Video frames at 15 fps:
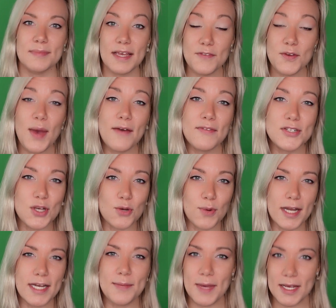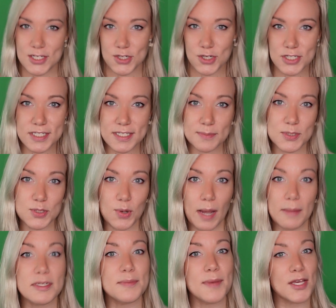If you haven't already, make sure to
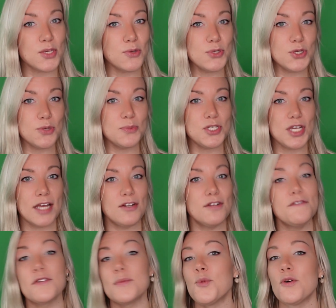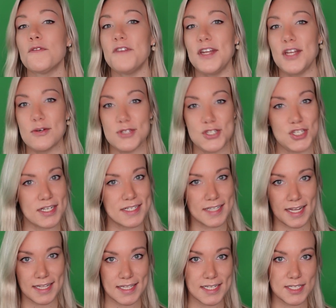subscribe to my YouTube channel for more videos just
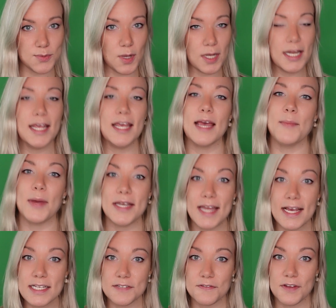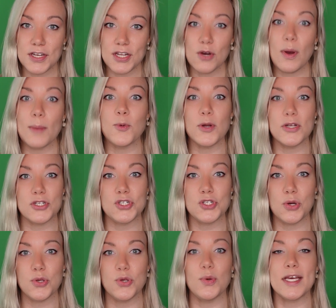like this one. In my next video, I'm going to
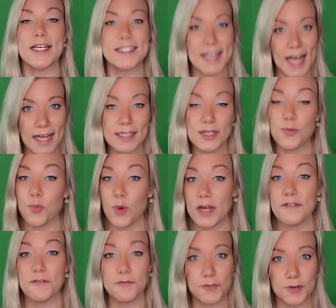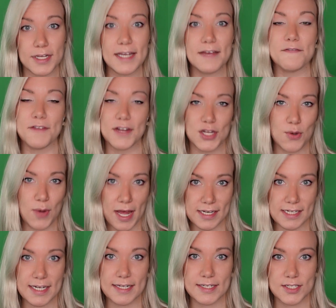show you exactly what free video
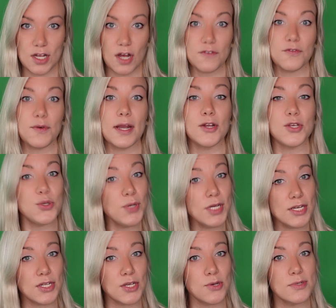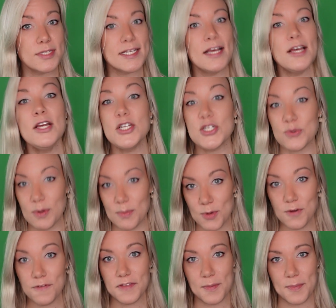editing software you can use to
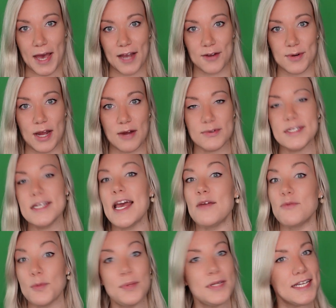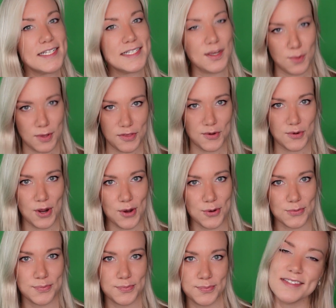remove the background and replace it with your
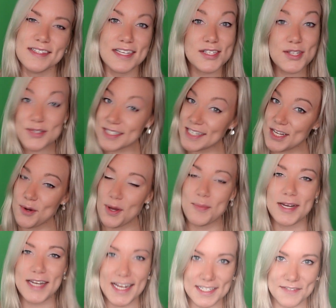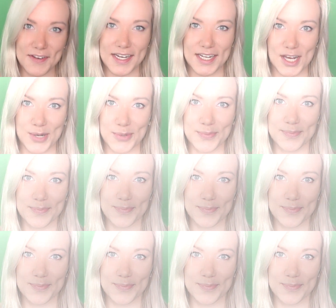own. So see you in my next video.